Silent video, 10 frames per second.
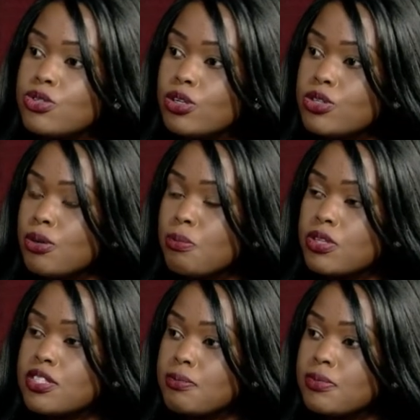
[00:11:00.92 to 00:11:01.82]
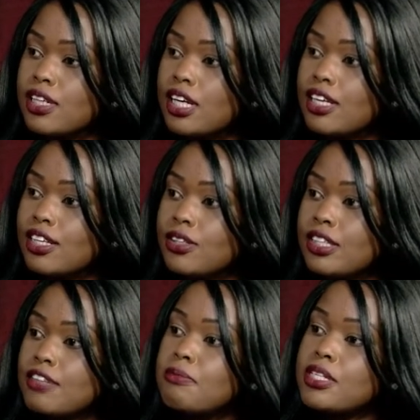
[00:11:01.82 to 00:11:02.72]
to talk to your boss and be like
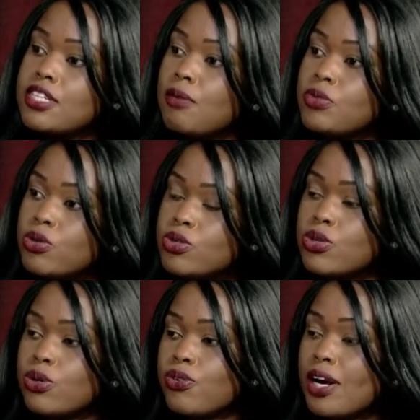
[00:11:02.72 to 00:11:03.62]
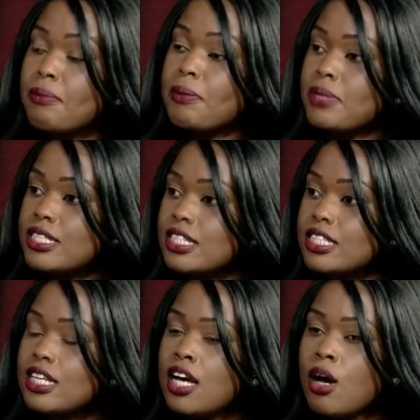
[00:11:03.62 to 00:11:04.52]
give me time to also run my
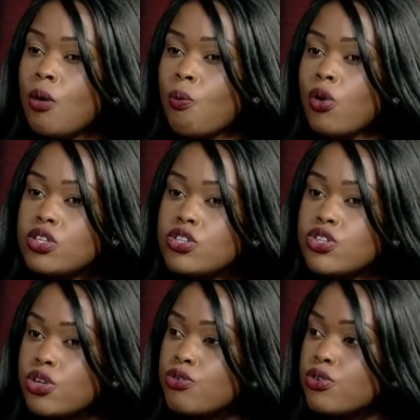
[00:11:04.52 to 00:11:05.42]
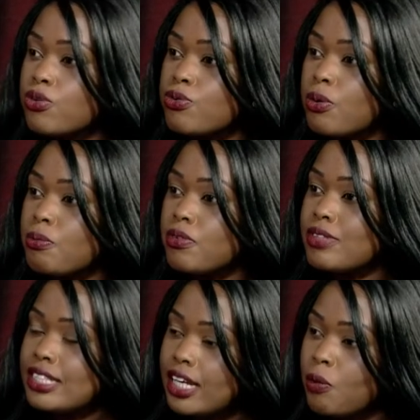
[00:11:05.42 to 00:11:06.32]
business mm -hmm. what drove you from
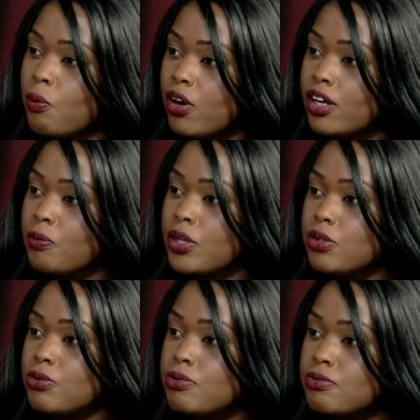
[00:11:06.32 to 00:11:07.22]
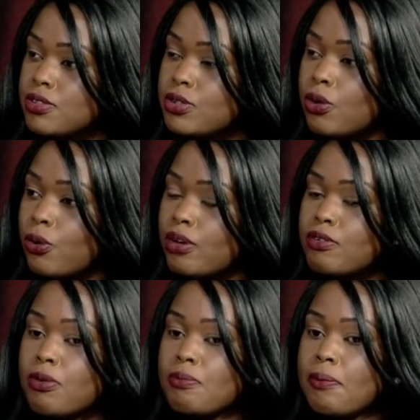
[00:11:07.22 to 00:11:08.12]
day one when you you know
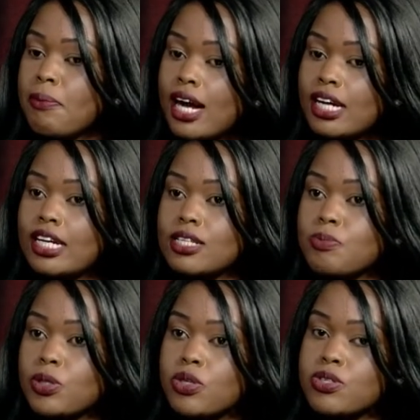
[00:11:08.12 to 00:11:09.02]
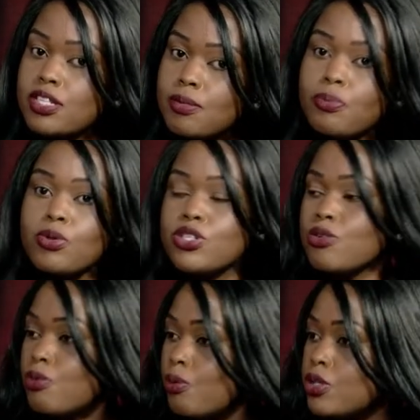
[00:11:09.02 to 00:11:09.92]
from the parent aspect were still
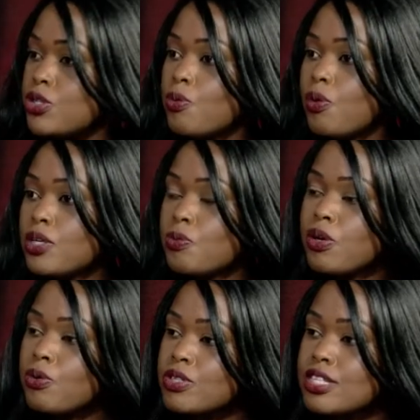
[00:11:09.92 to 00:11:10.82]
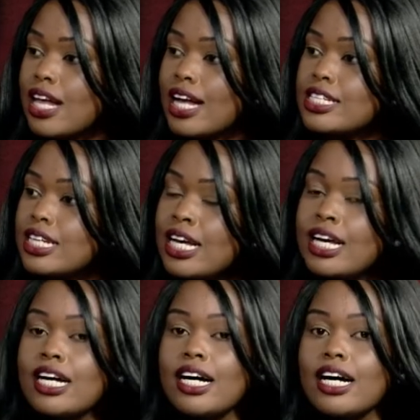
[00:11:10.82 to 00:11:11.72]
pushing for what you want what was that
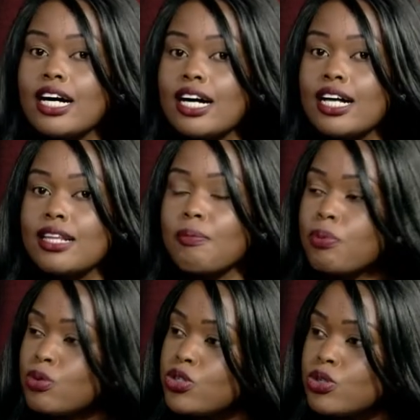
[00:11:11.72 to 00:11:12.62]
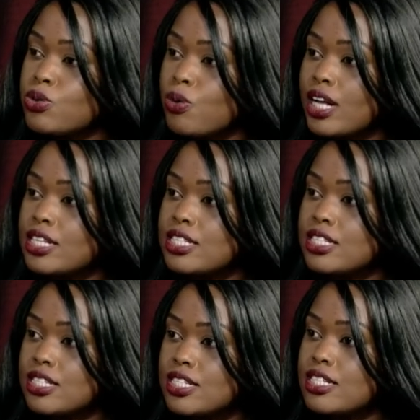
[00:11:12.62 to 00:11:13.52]
uh, that pushed you
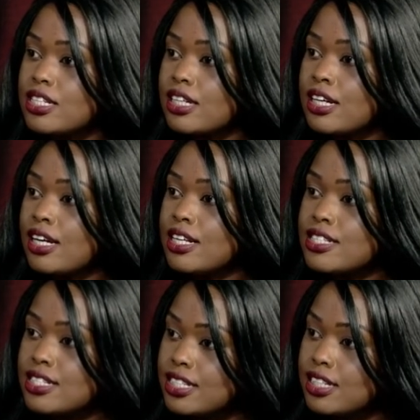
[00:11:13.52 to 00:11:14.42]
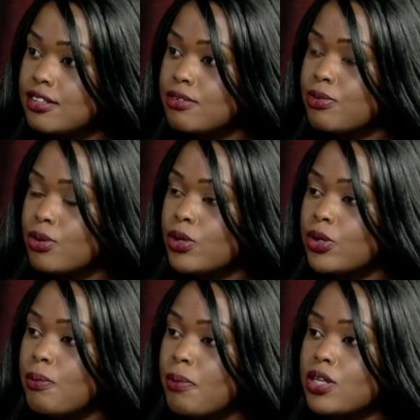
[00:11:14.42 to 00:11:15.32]
towards just uh, still
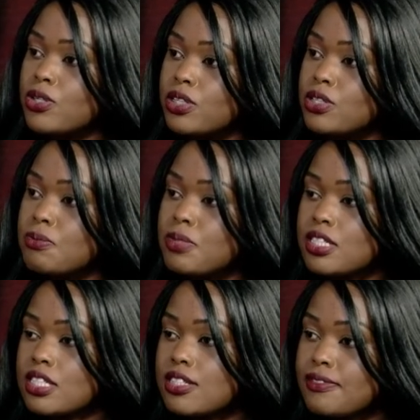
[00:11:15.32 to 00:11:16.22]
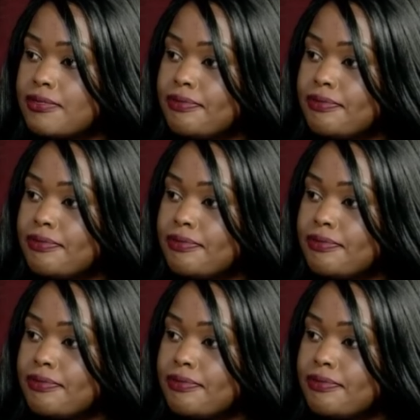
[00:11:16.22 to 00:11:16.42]
following your passion into business